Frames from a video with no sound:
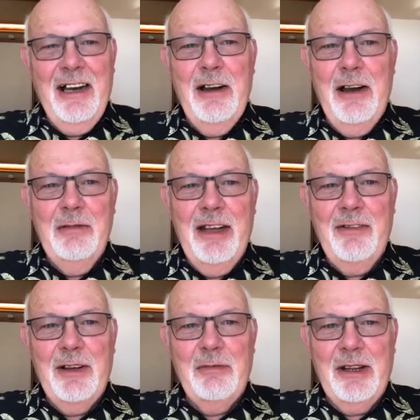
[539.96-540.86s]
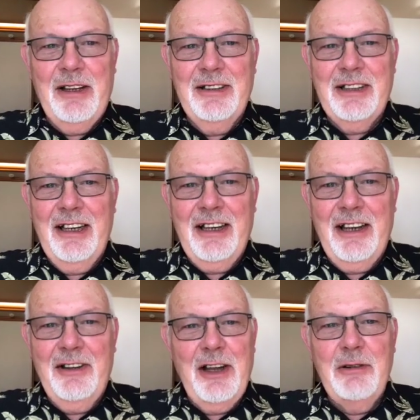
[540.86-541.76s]
I'm laughing because I
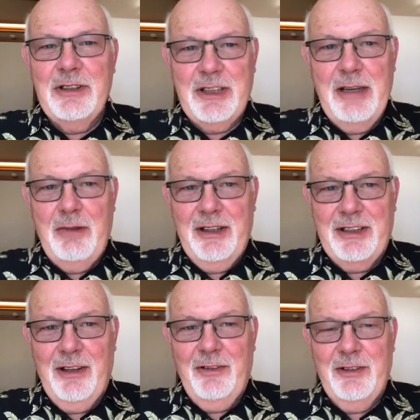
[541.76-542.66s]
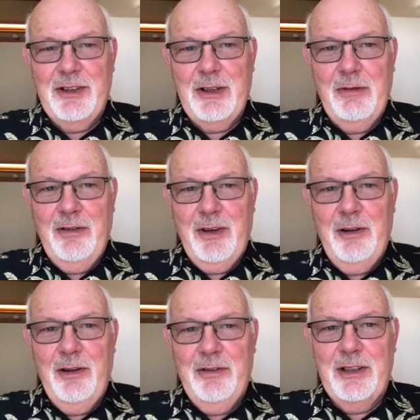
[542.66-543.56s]
don't see myself as some of you
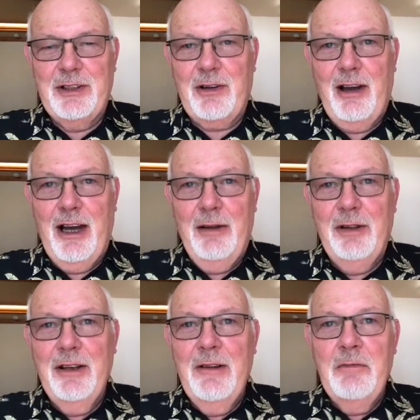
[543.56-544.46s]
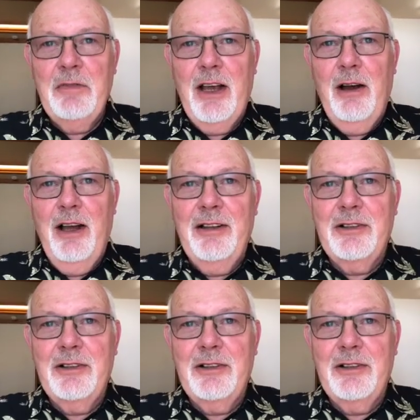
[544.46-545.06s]
have described uh,